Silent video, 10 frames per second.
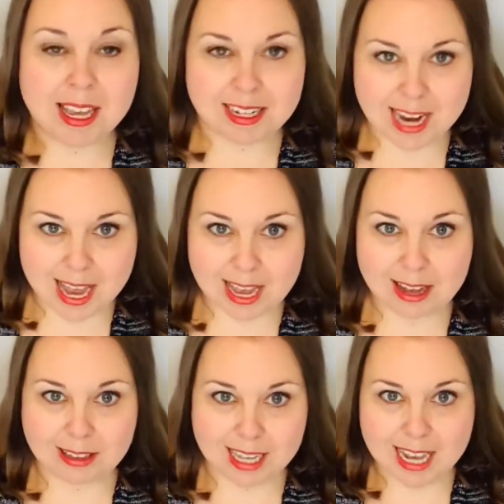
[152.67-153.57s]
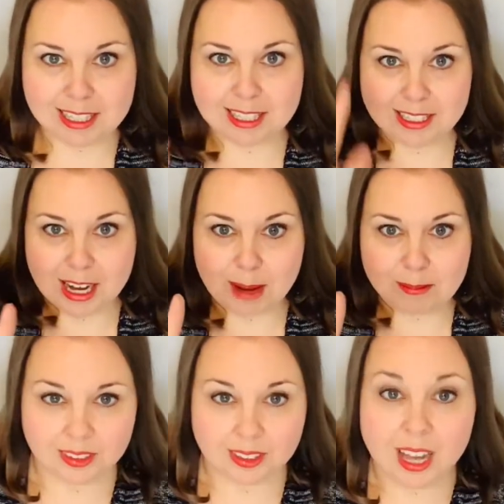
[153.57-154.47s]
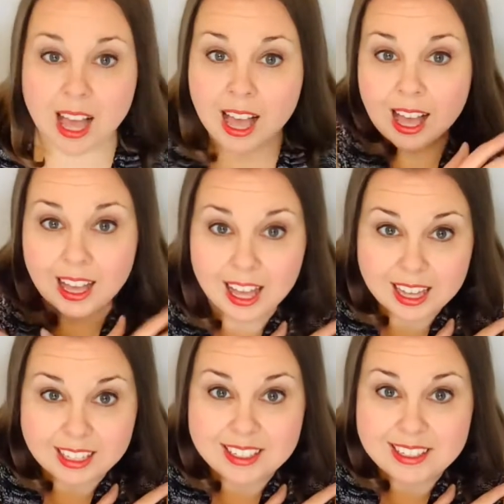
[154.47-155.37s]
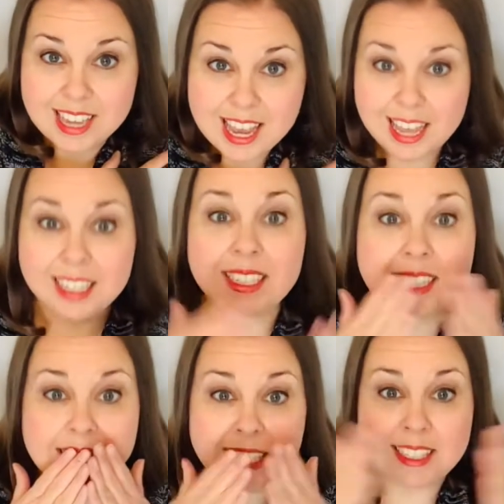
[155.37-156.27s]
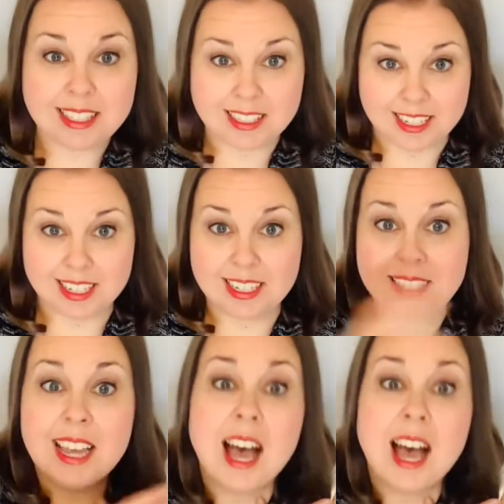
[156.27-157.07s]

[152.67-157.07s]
Now let's stop. Hugs and kisses,